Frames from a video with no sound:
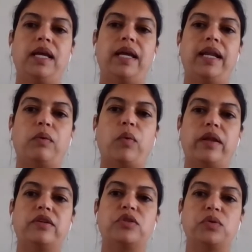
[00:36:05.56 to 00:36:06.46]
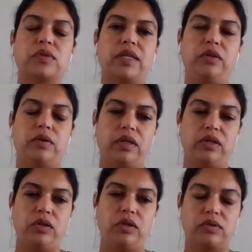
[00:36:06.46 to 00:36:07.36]
and what are the tools that you can
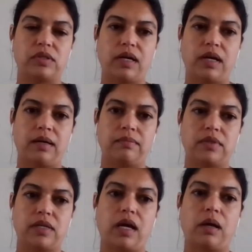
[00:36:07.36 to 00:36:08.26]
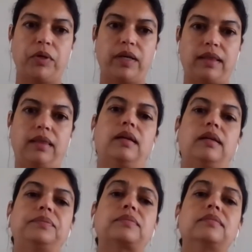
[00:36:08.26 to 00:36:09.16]
use um, to help you get there?
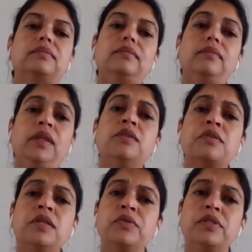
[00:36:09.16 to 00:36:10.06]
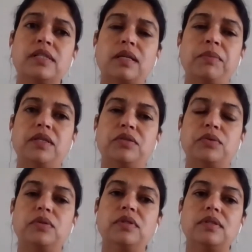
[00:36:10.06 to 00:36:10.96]
And so these are just some of the
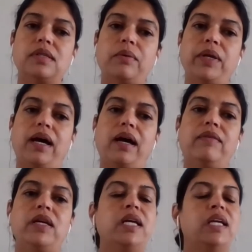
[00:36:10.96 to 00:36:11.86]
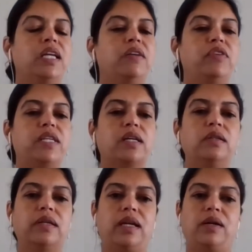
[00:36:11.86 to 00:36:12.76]
tools that we have. If you take a
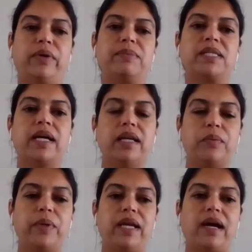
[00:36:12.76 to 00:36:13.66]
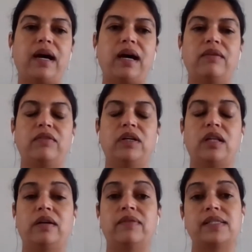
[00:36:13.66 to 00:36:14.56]
look at our website, we have a
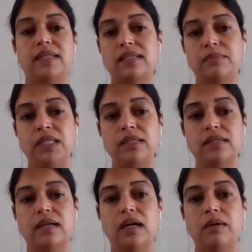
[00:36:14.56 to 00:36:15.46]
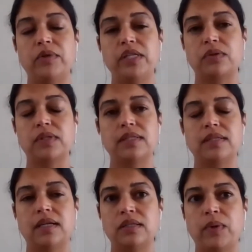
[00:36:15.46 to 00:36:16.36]
lot of assessment um,
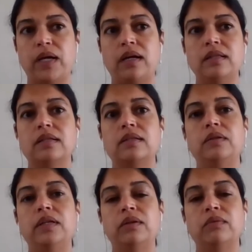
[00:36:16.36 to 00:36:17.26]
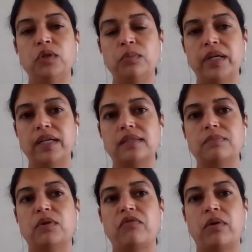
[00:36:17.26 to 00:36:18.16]
resources as well, including rubrics,
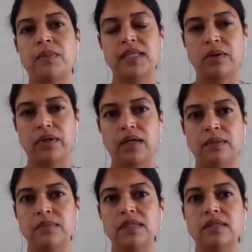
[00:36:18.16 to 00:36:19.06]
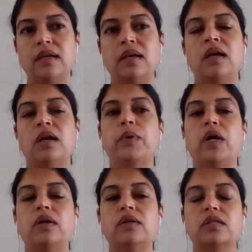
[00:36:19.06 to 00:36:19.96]
performance outcomes. We
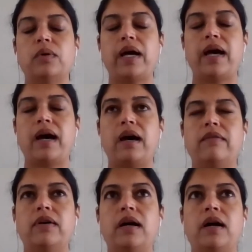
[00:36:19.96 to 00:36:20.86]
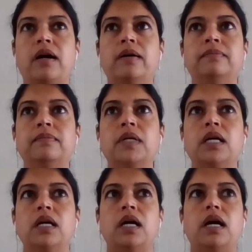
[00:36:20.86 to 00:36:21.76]
also have um,
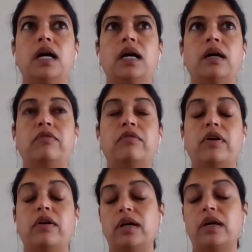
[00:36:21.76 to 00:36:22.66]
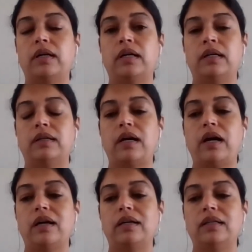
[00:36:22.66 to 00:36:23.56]
uh, uh,
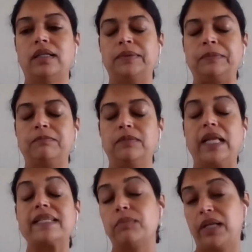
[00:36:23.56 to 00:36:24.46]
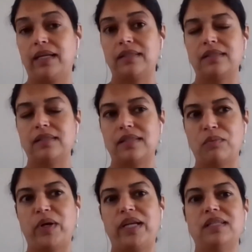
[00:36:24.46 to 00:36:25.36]
um, lesson plans in
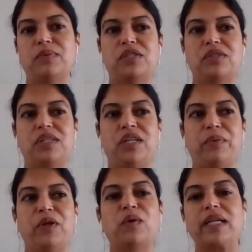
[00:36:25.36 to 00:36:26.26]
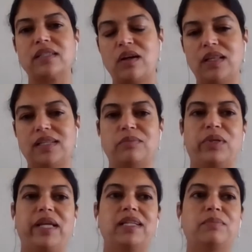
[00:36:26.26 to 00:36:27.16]
some ways, which, you know, we don't like to call lesson
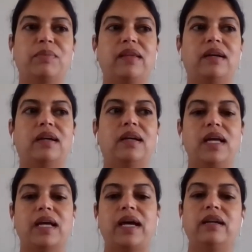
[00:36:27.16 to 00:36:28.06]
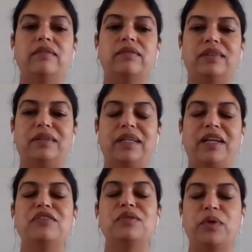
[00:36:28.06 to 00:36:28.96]
plans, but they're kind of, and I
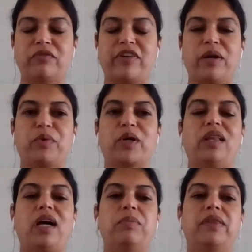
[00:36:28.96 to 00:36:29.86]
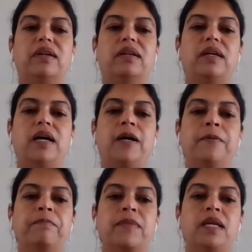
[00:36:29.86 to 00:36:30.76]
use the word framework a lot, but they're, um,